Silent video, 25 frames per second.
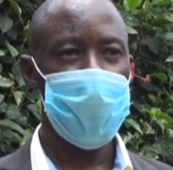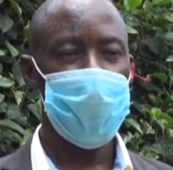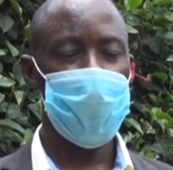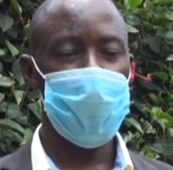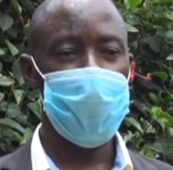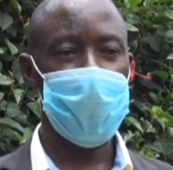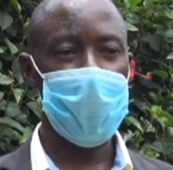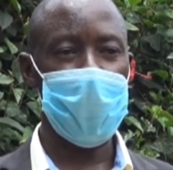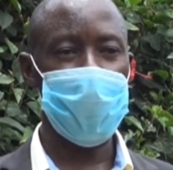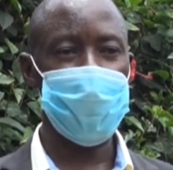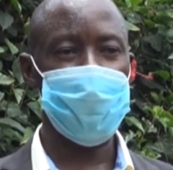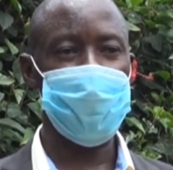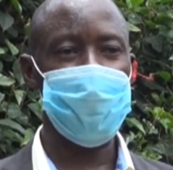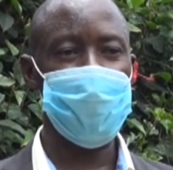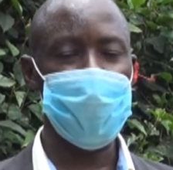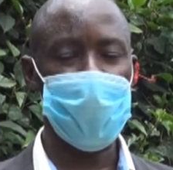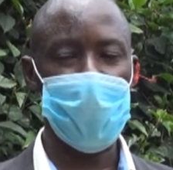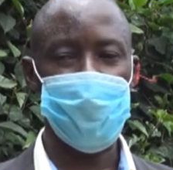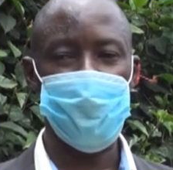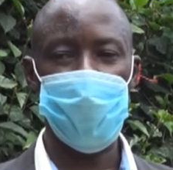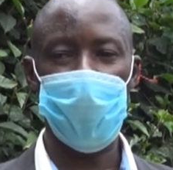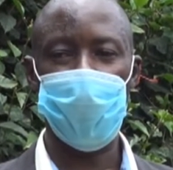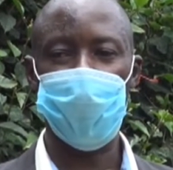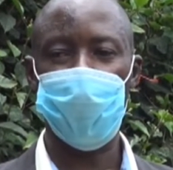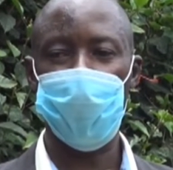we can't think
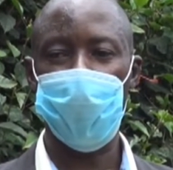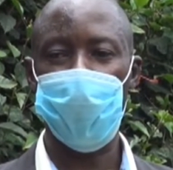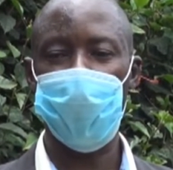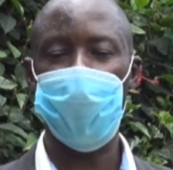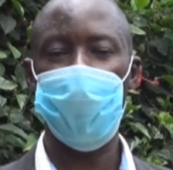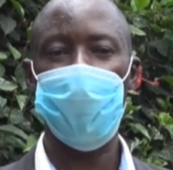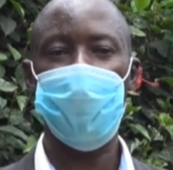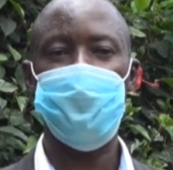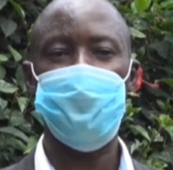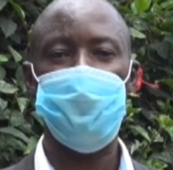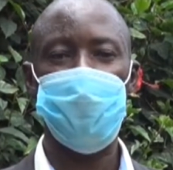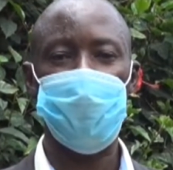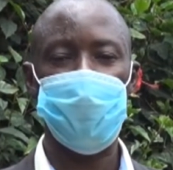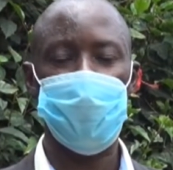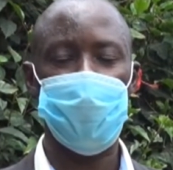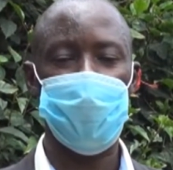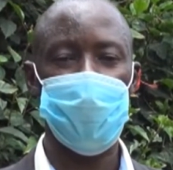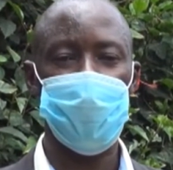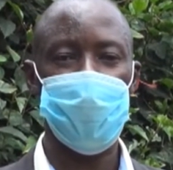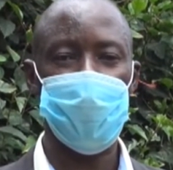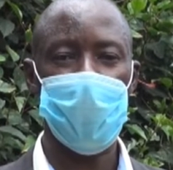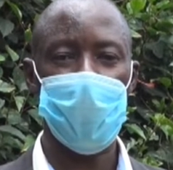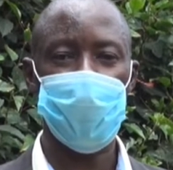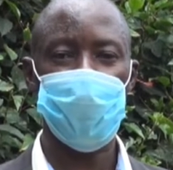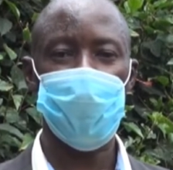about only
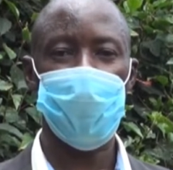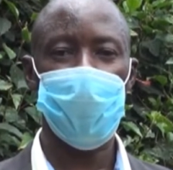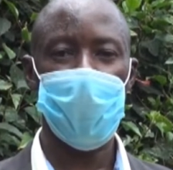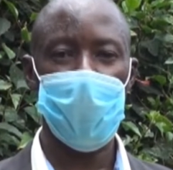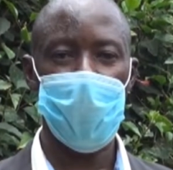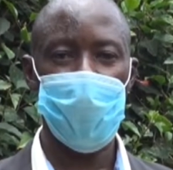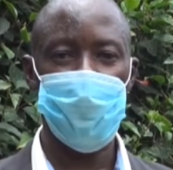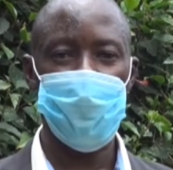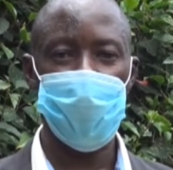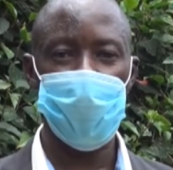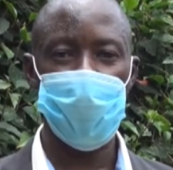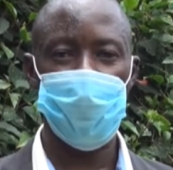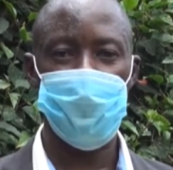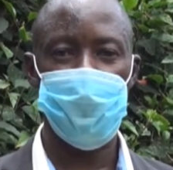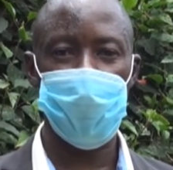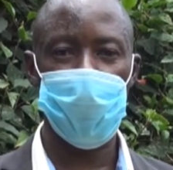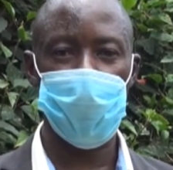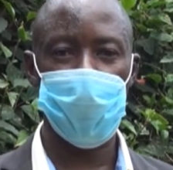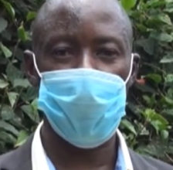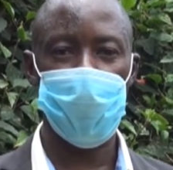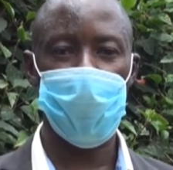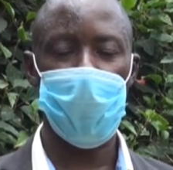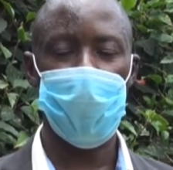teachers on government payroll.